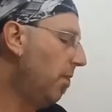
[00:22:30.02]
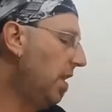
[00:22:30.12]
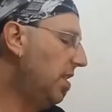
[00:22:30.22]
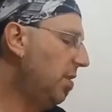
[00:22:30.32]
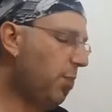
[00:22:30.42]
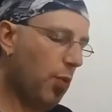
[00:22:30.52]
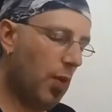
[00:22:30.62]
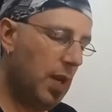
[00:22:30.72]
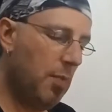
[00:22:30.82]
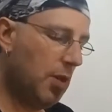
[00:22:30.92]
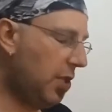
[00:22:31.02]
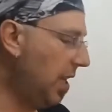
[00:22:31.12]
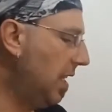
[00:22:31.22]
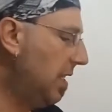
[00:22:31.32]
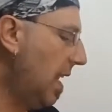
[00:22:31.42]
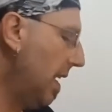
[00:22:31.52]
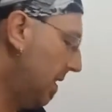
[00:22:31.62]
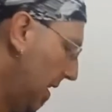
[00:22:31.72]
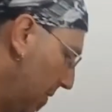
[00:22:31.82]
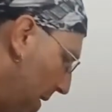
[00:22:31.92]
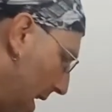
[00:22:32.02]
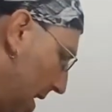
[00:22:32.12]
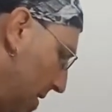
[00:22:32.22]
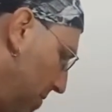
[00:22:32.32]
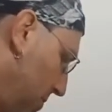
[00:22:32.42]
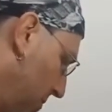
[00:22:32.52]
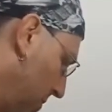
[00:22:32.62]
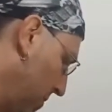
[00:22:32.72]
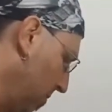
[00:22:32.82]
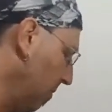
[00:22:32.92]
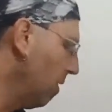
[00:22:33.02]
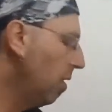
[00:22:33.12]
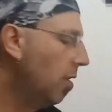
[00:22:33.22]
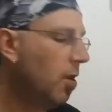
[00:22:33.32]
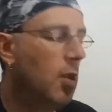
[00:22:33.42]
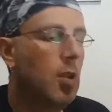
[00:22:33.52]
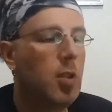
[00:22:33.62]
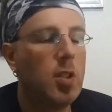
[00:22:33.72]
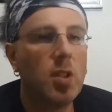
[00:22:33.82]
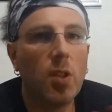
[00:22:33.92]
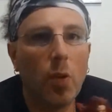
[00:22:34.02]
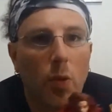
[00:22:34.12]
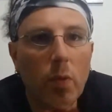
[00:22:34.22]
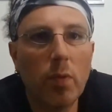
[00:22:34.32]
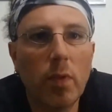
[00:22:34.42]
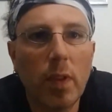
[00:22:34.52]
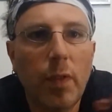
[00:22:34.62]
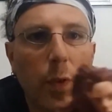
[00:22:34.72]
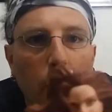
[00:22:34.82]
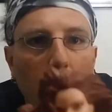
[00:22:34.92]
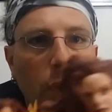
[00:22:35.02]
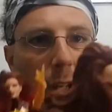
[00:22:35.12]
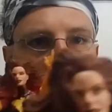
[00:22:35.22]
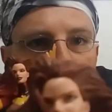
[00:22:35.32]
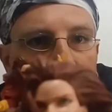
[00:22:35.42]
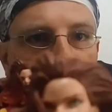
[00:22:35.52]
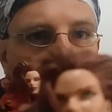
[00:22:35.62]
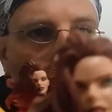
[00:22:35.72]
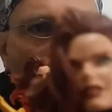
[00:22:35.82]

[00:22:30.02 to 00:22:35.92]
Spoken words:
This is pretty much the exact same head. So if you look, it's the same